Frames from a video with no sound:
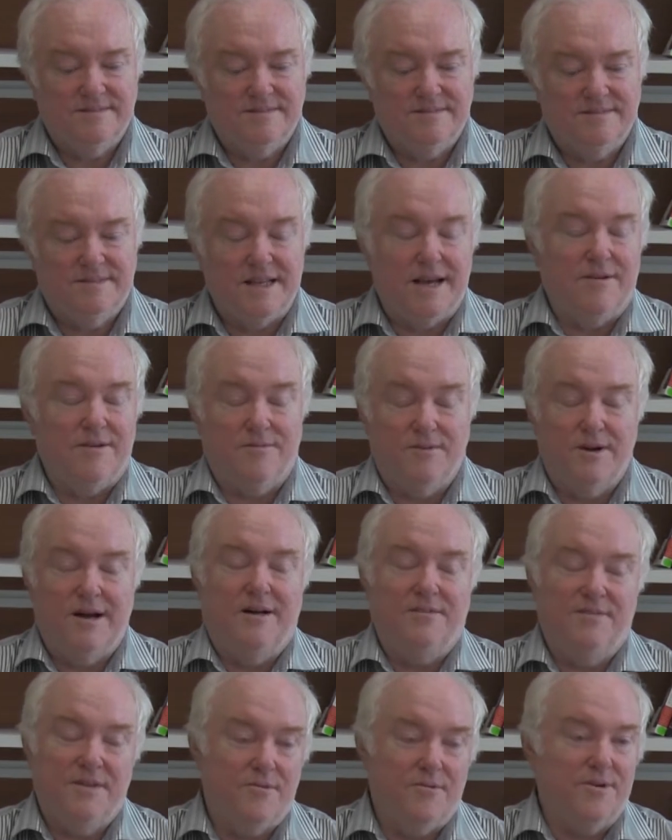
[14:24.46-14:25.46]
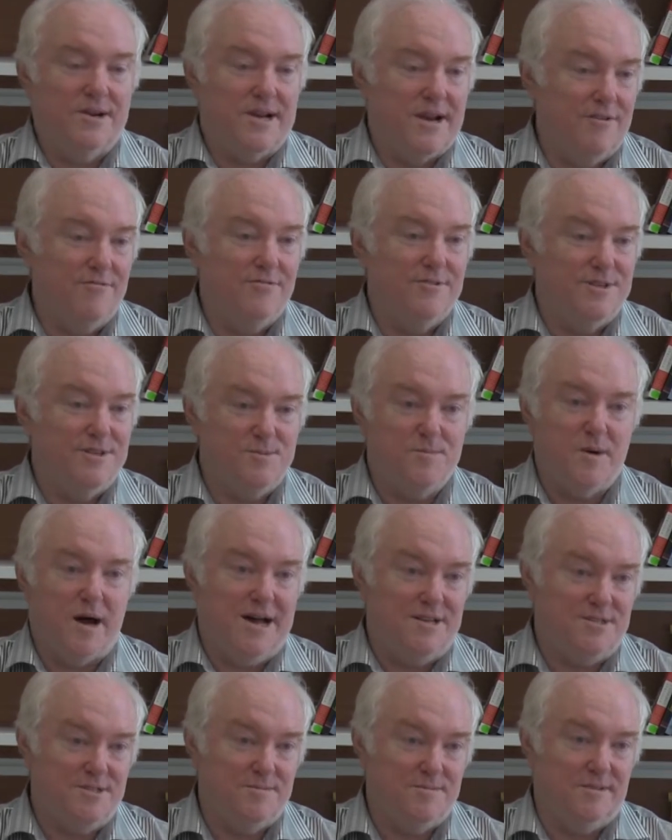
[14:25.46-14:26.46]
That recovery is
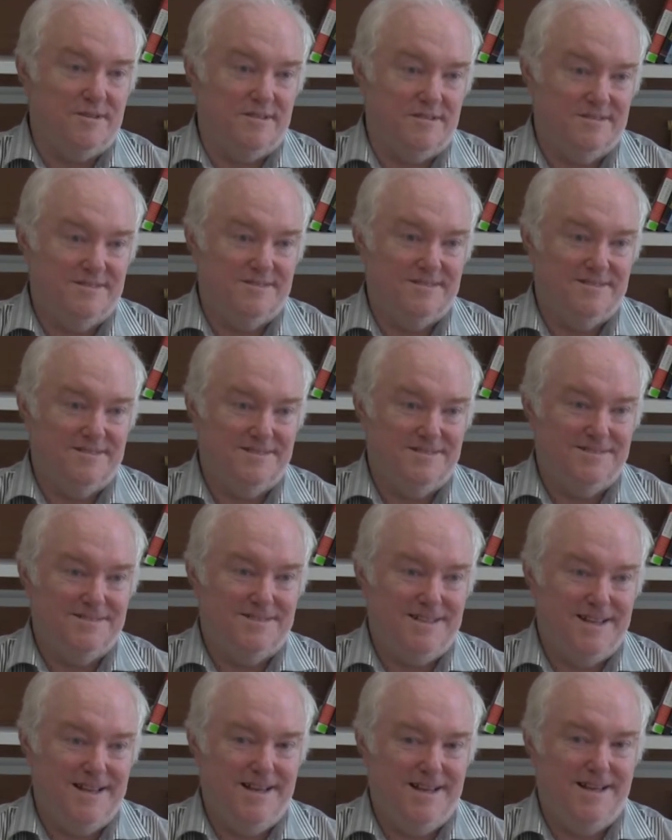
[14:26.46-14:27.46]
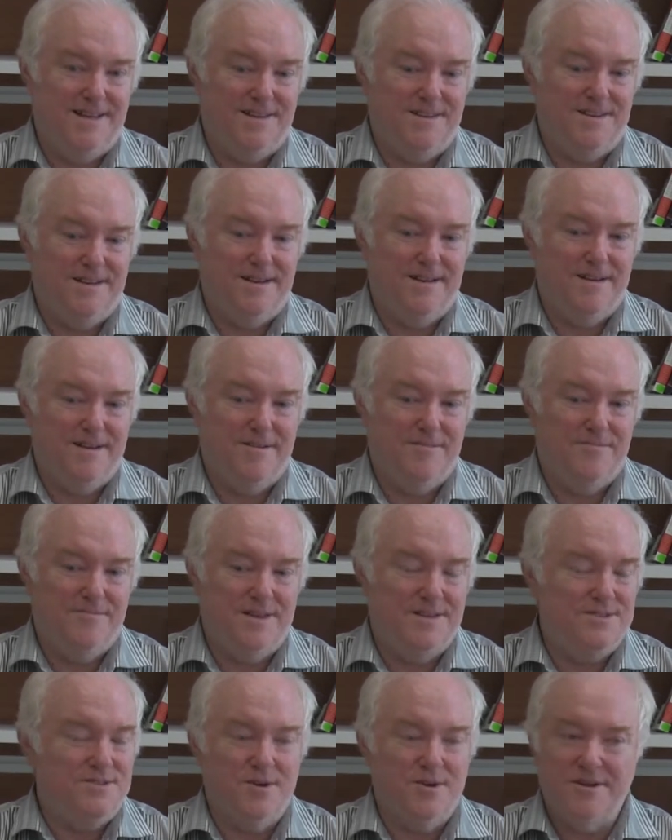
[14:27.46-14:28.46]
possible,
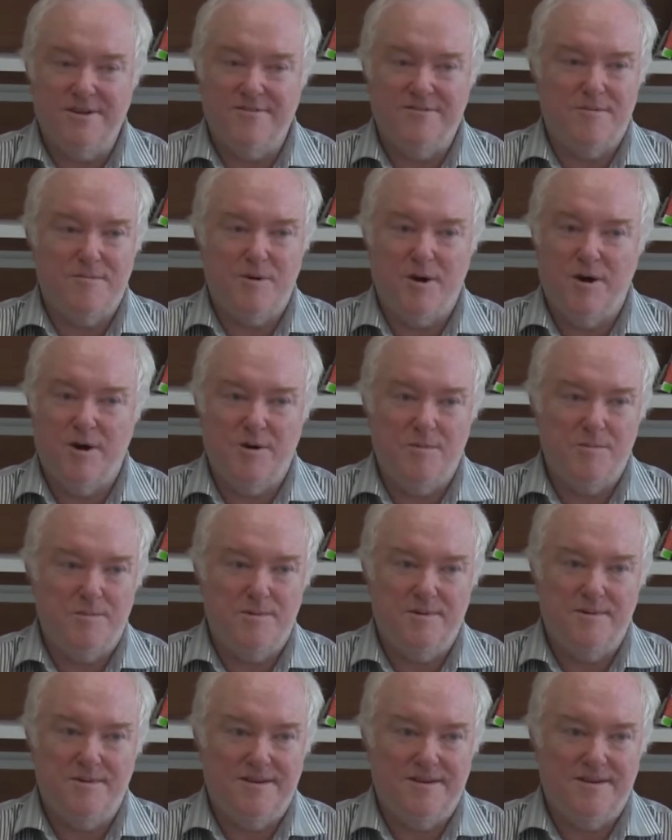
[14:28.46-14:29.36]
and don't give up hope.